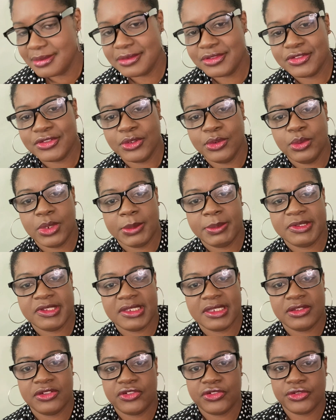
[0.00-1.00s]
so
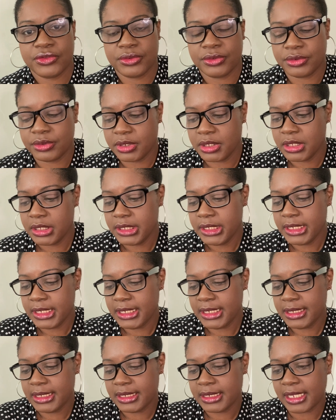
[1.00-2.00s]
obsessed y'all
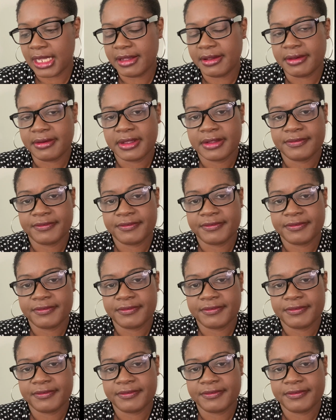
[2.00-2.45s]
and i